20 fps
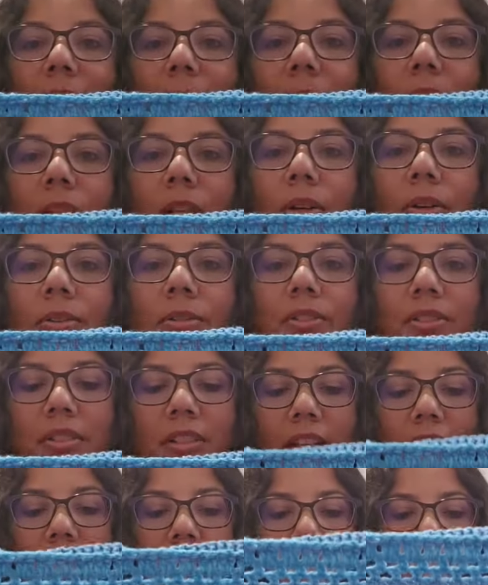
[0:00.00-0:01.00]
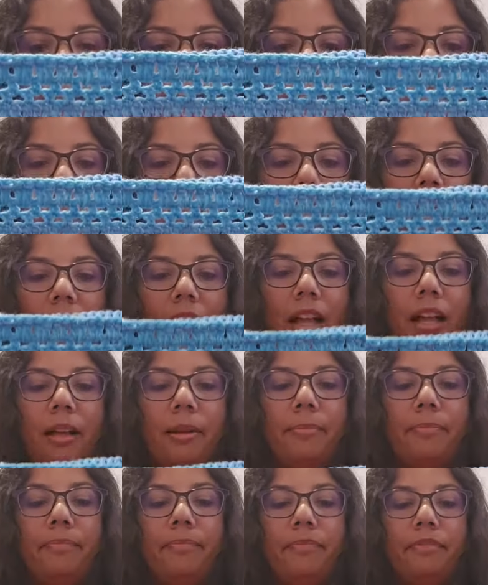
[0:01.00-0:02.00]
up close.
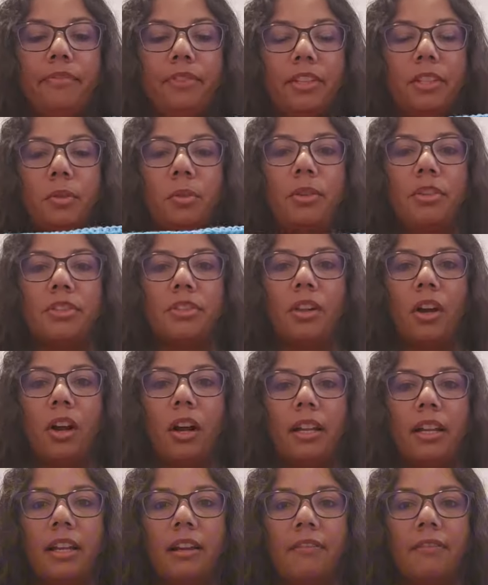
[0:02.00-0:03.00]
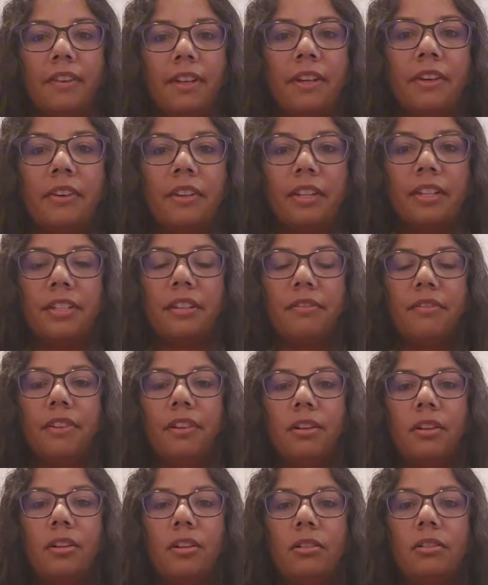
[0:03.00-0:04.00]
This was not a very
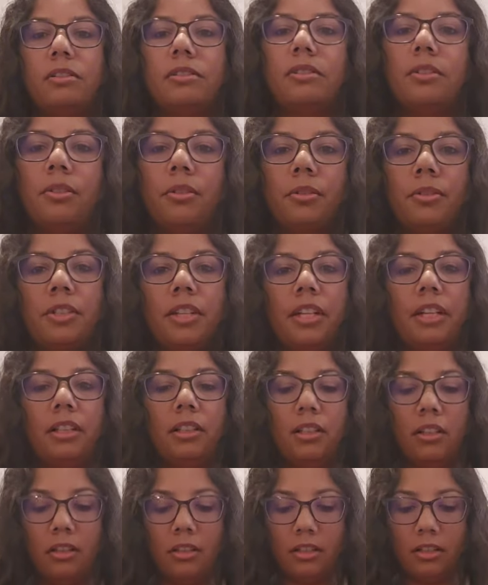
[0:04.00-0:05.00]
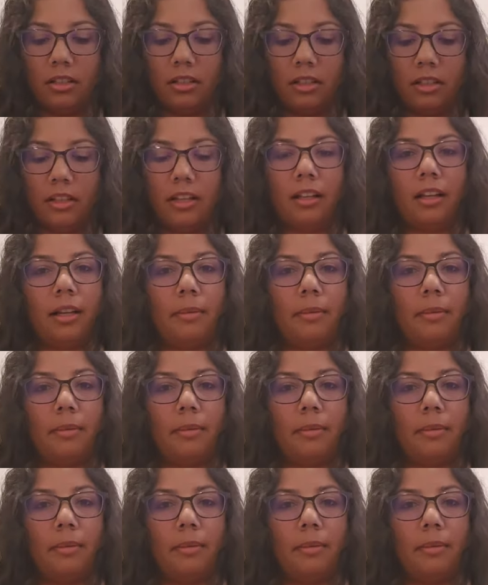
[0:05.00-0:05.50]
difficult crochet along.